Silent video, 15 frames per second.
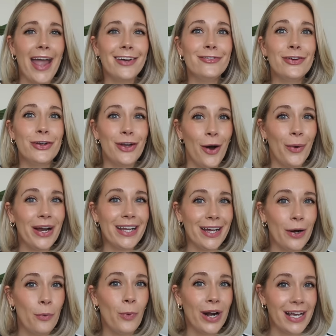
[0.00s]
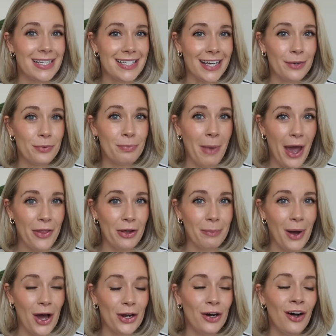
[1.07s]
I have no idea what I did with my other
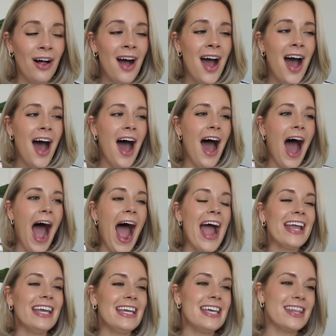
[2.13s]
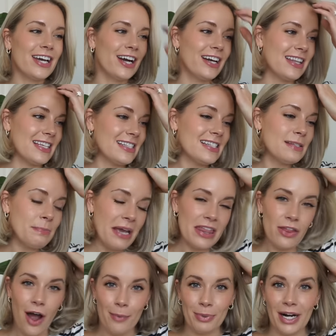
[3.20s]
bottle. I either, this is my
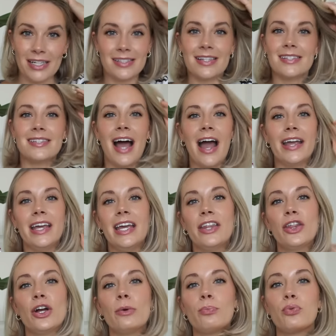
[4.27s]
thought process, I either